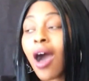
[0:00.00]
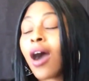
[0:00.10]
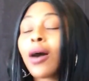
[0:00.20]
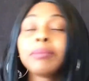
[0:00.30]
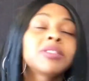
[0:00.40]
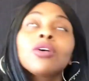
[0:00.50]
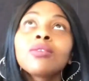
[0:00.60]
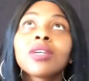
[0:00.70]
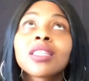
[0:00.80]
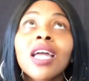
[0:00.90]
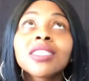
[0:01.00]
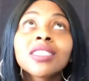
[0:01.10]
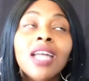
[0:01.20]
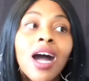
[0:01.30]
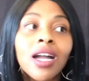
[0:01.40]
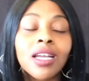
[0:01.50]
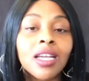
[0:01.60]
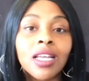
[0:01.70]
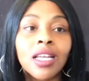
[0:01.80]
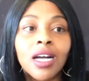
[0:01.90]
Um, so that's not
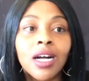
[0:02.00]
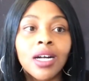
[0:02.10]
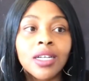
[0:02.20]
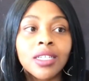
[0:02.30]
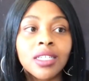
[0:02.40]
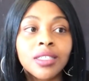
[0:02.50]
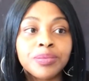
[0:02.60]
uh,